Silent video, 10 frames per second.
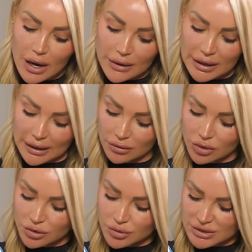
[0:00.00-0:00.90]
And the
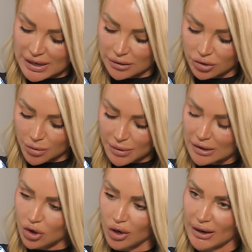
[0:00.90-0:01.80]
landlord was selling up, and
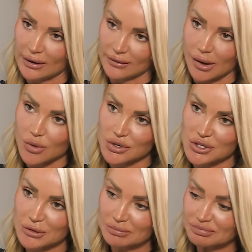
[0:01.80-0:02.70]
I got kicked out.